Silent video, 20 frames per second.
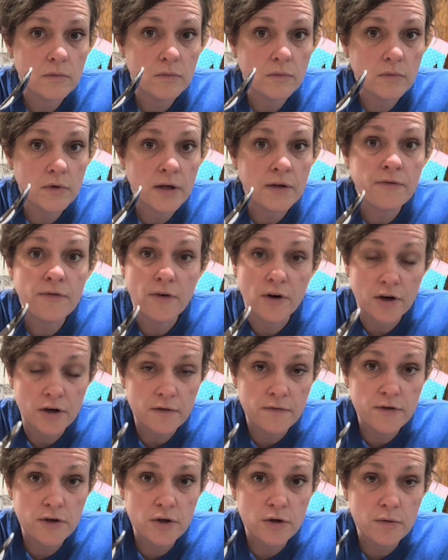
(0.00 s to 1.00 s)
in front
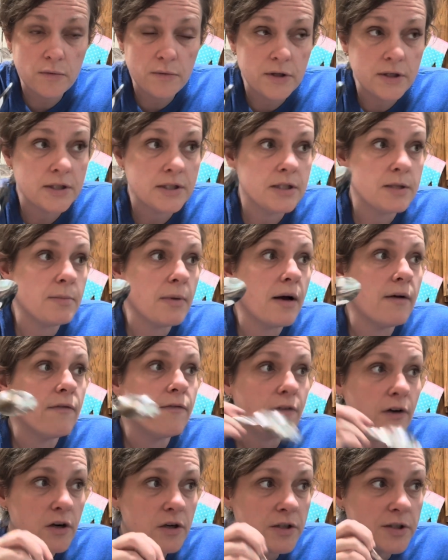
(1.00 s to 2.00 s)
of you. This is my
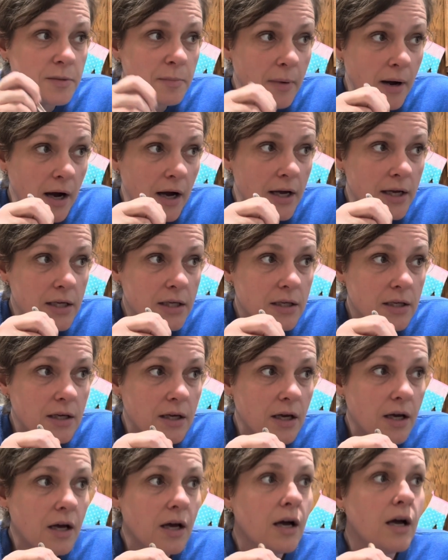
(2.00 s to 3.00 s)
first bite
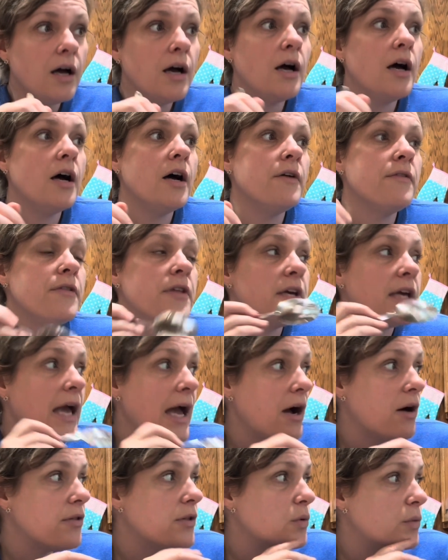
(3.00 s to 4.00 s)
of the
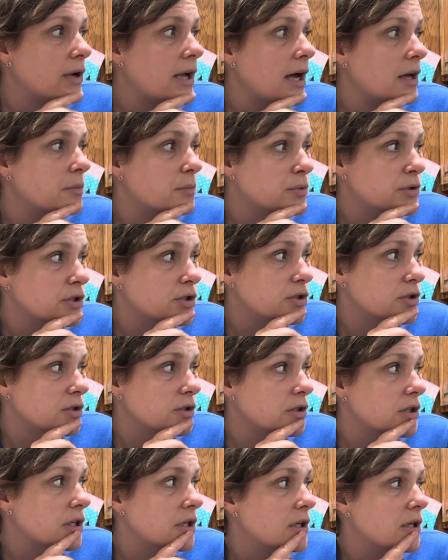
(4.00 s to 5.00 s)
cow that we had
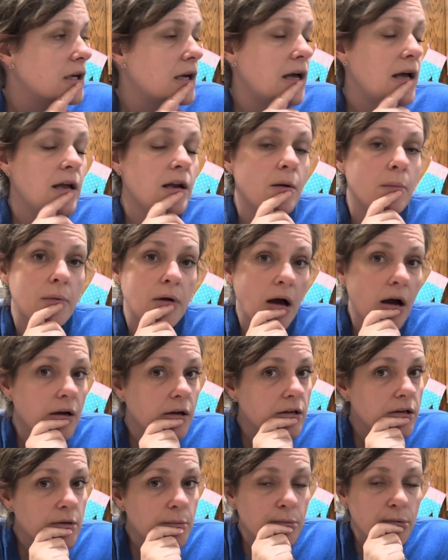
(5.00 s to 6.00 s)
butchered, and I'm not
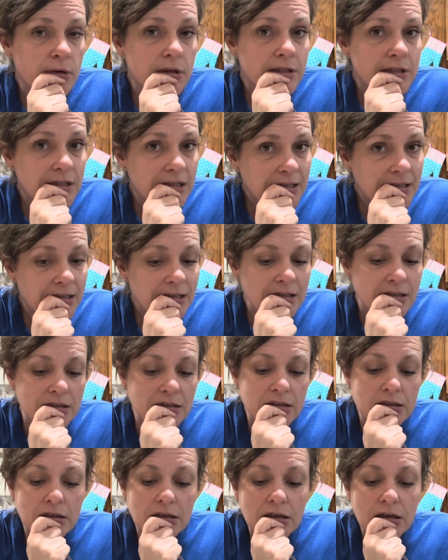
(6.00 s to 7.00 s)
gonna
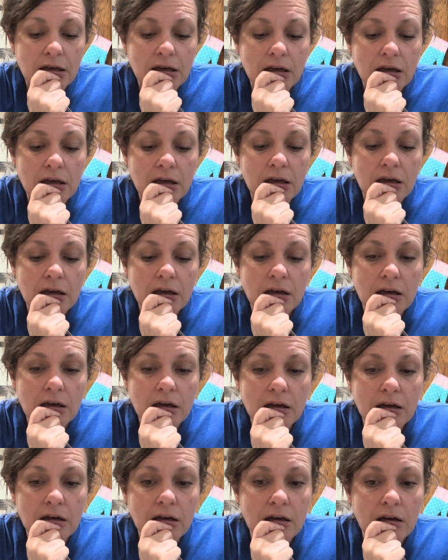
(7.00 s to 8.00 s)
pretend
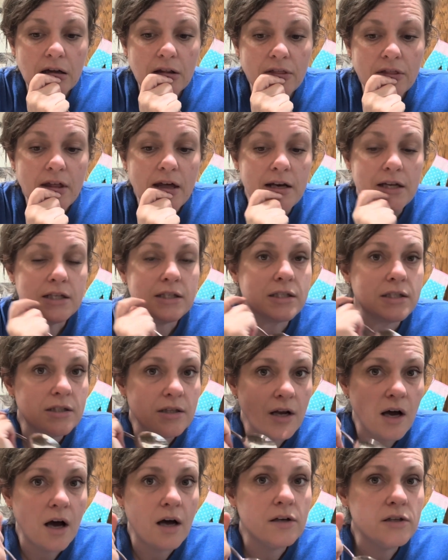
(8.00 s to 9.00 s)
that it's
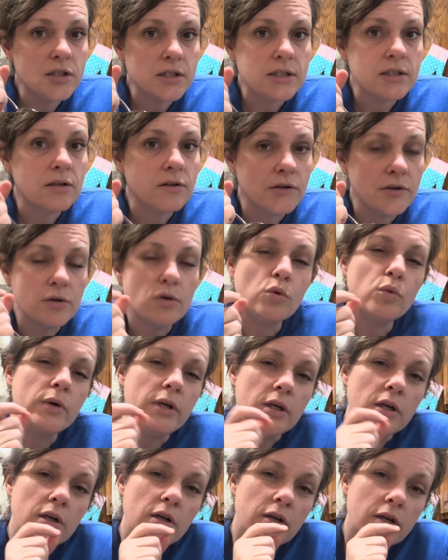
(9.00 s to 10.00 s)
not just a little
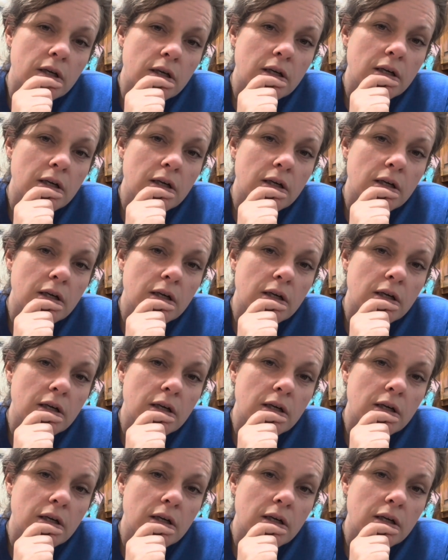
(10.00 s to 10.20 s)
weird.